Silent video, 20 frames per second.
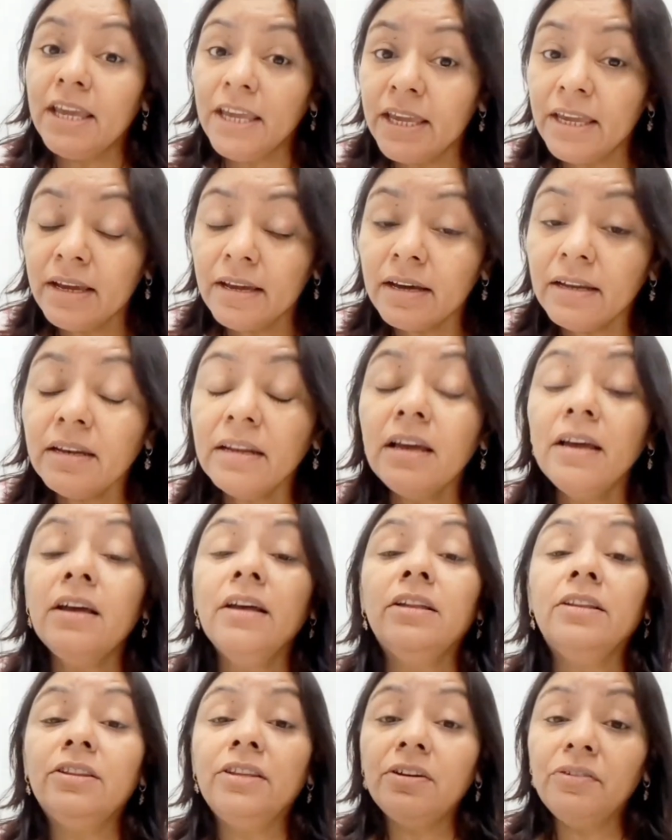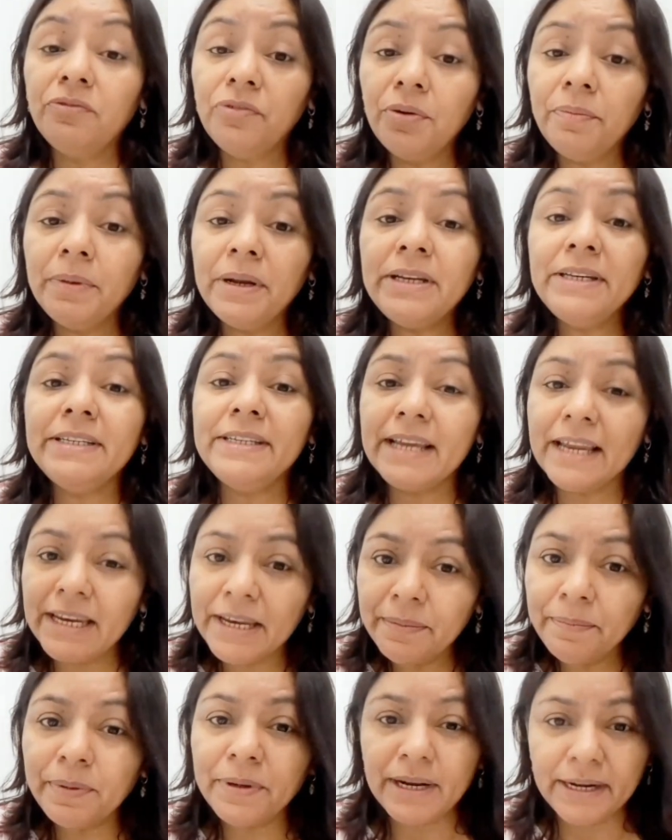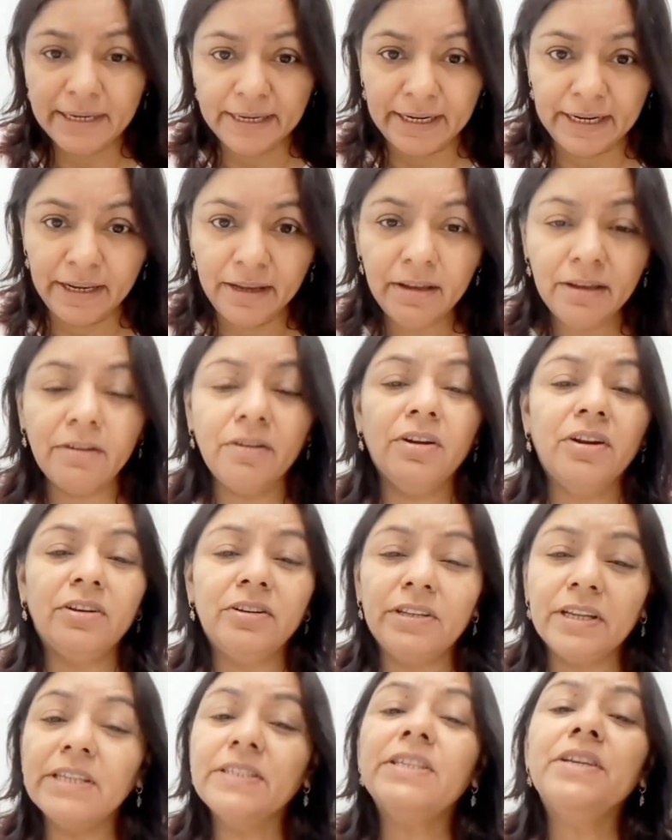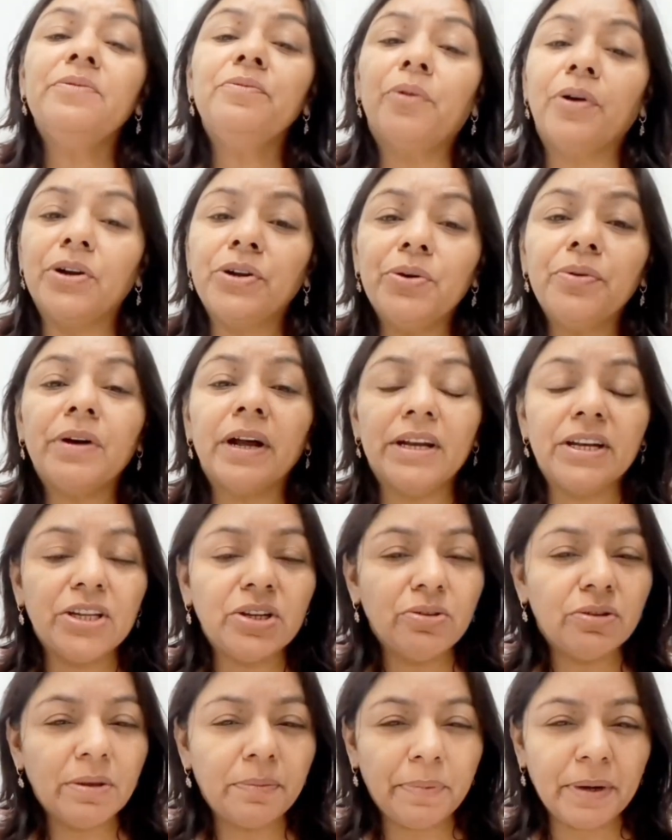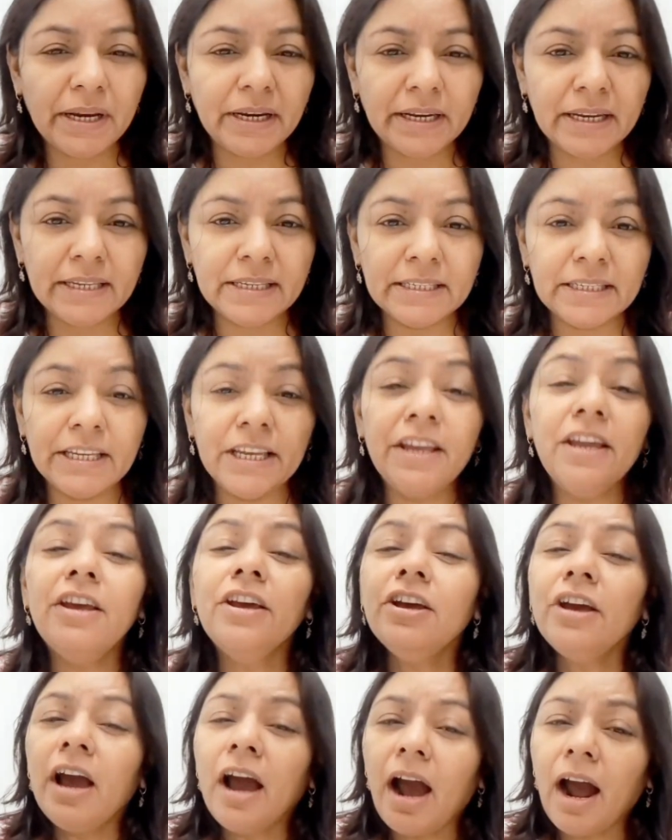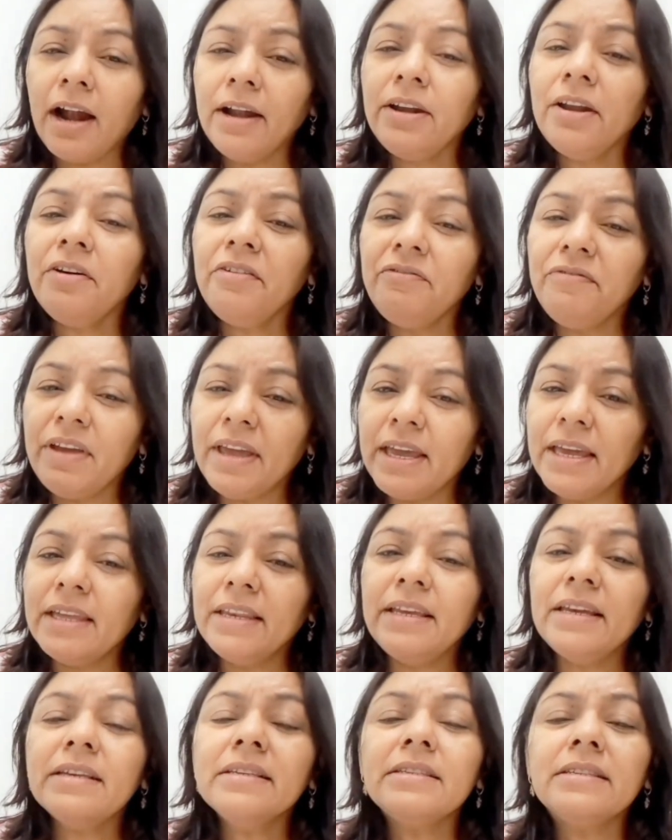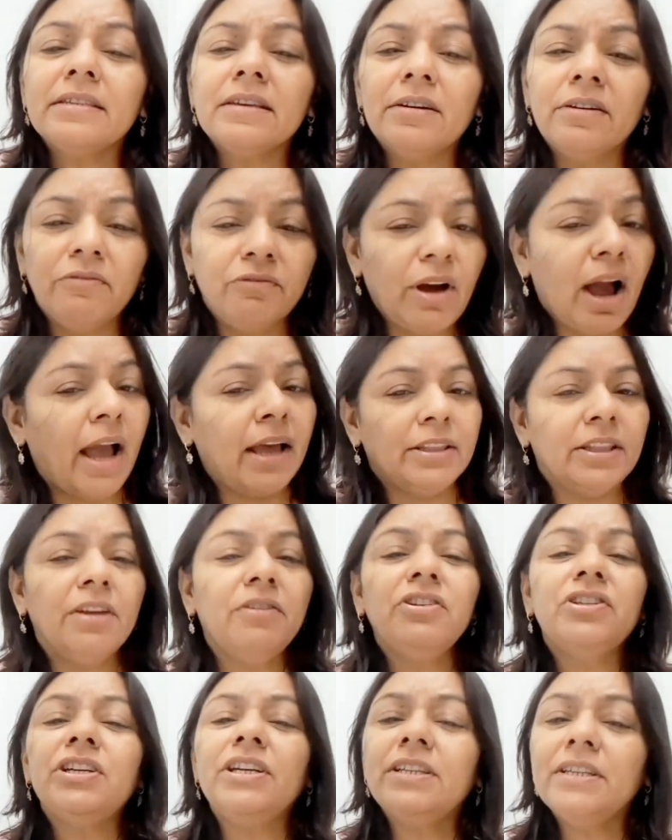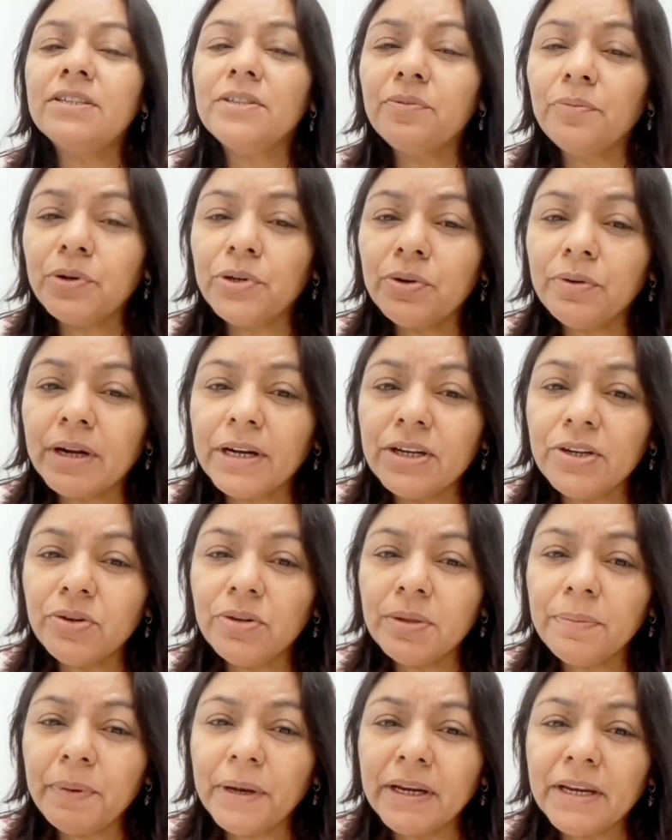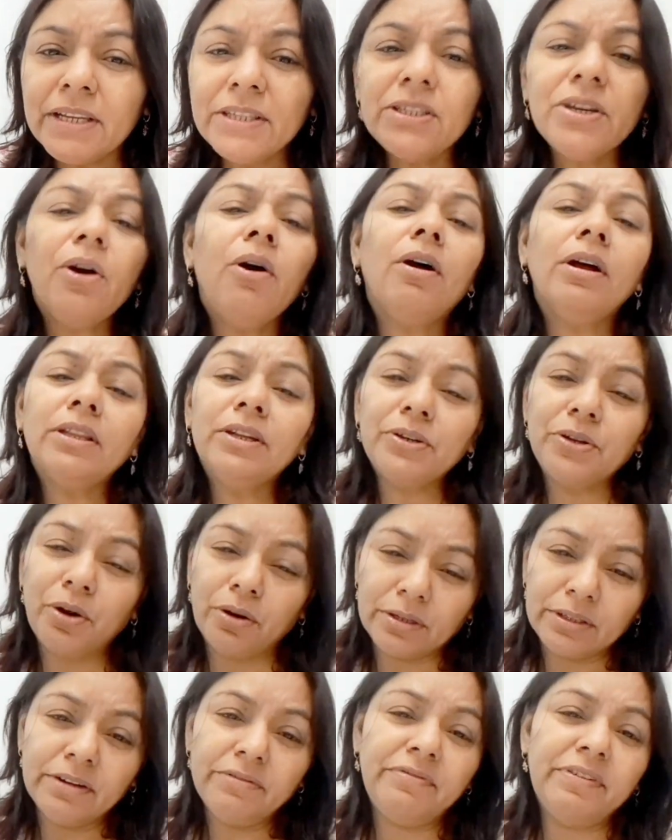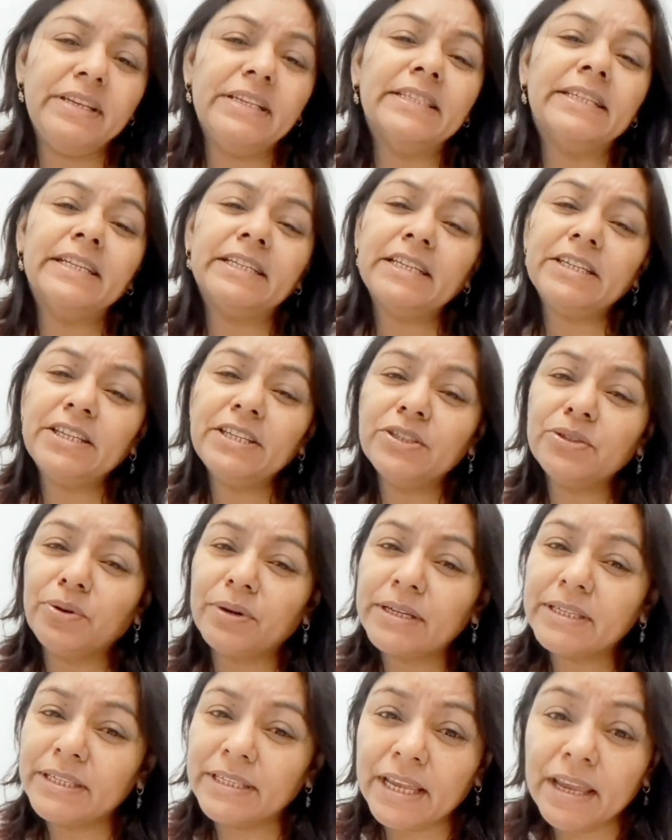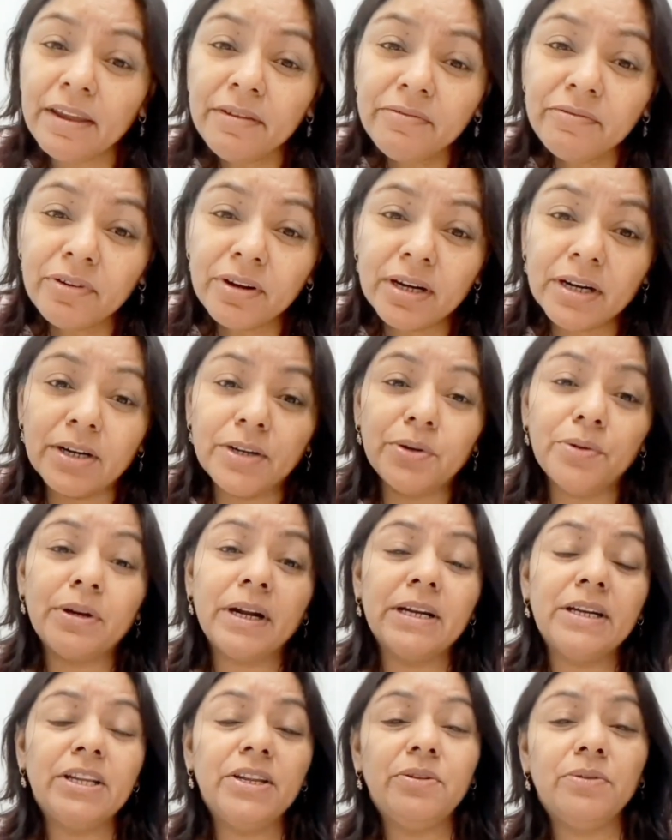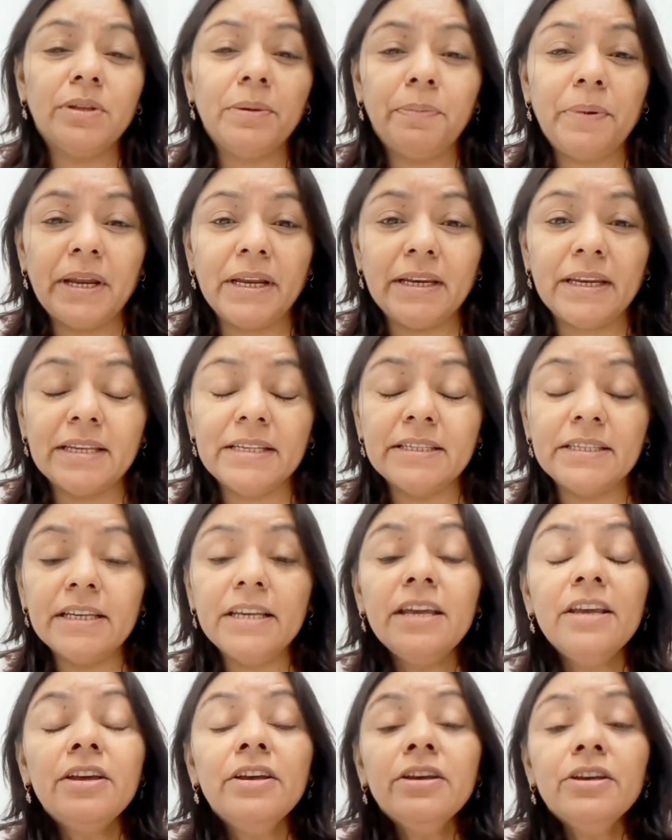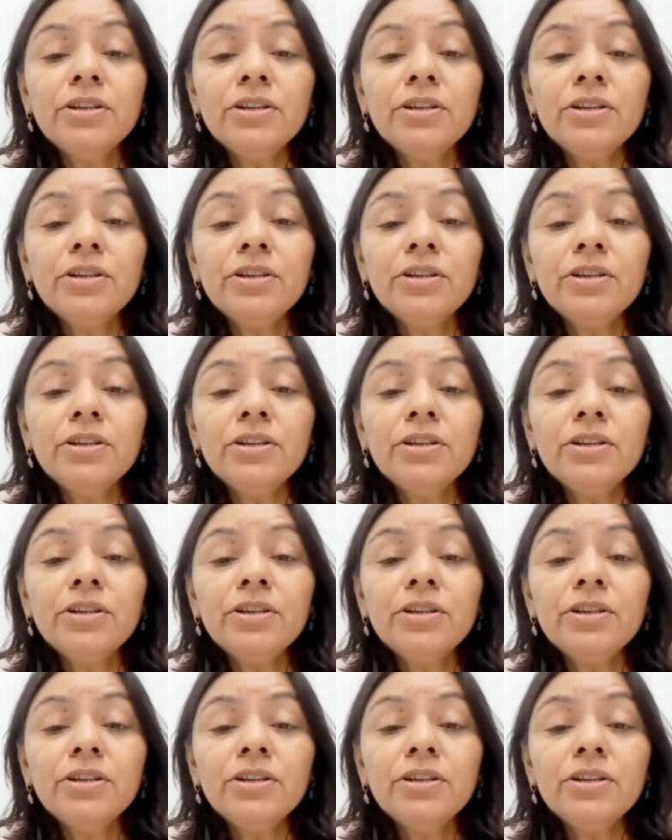Here the woman deliberately doesn't want to continue the pregnancy under various, either she doesn't want to continue the pregnancy or the doctor feels that it is not safe for her to continue the pregnancy.